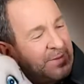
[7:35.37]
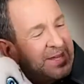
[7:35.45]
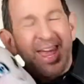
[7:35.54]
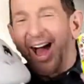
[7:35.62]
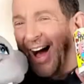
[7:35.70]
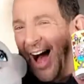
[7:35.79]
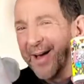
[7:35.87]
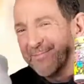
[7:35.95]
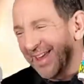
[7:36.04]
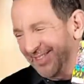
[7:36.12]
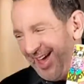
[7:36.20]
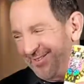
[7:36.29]
Yeah, I
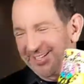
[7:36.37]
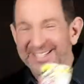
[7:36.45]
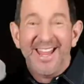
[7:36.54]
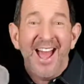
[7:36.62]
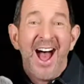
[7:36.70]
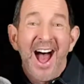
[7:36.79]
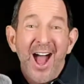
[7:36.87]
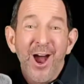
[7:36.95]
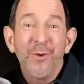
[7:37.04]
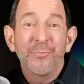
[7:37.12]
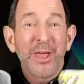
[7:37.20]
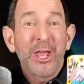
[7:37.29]
made that one. I
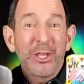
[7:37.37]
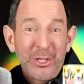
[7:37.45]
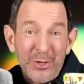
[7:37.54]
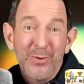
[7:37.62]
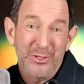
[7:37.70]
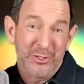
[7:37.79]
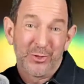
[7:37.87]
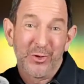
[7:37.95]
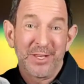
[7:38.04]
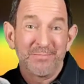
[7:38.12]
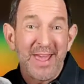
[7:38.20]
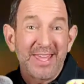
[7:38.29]
hope that you enjoyed
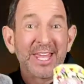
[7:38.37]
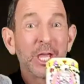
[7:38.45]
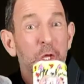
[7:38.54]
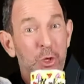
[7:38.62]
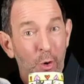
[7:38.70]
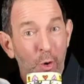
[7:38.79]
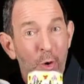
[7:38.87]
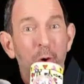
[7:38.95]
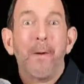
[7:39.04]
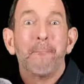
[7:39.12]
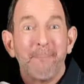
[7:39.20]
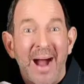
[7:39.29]
making your
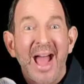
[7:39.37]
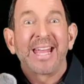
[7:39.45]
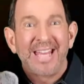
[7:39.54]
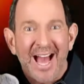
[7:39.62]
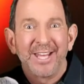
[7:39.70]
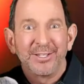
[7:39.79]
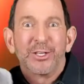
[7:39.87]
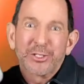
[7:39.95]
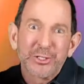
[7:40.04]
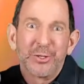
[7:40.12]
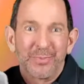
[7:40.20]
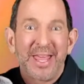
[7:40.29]
My Kindness
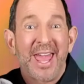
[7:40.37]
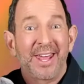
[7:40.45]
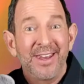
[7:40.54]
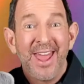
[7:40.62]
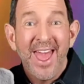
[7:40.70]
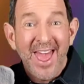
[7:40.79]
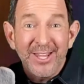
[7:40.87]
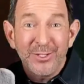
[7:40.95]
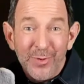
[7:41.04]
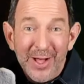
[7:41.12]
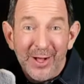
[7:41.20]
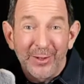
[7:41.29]
soup can as
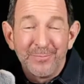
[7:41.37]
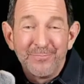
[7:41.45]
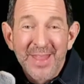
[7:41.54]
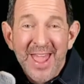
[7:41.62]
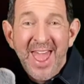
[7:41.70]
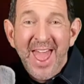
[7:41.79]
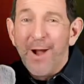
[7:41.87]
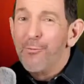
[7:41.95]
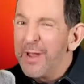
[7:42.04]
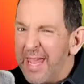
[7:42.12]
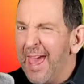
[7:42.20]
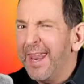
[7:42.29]
well.
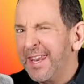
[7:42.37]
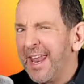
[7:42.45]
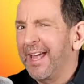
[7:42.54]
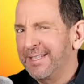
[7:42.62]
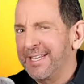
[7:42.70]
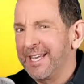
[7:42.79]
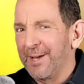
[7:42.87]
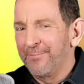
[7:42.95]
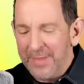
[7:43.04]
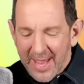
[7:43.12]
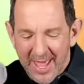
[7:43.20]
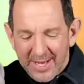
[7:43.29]
We had an idea.
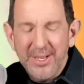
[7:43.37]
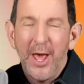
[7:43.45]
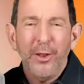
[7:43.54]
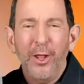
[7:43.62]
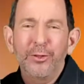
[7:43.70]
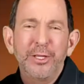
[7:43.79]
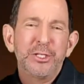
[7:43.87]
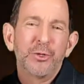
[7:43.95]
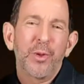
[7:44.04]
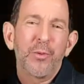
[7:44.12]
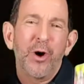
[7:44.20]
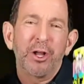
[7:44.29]
Not only do
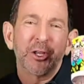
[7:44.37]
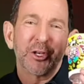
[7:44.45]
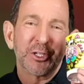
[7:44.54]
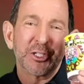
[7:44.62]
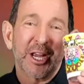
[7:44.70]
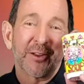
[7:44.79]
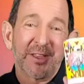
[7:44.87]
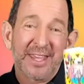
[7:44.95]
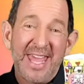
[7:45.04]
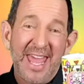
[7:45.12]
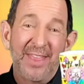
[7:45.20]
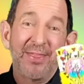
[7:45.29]
we want you to share the
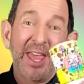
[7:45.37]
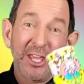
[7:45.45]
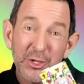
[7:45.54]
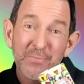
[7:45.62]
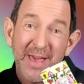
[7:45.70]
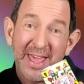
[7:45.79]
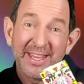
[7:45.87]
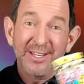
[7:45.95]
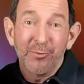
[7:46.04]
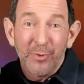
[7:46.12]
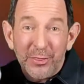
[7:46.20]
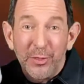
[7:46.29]
can that you made
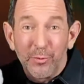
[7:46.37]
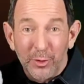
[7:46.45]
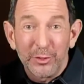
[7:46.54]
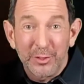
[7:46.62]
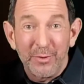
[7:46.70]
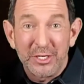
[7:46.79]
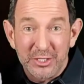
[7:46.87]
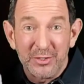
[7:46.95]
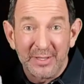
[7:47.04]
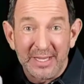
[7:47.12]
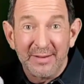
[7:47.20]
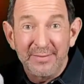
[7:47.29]
with the world in which you
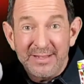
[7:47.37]
live.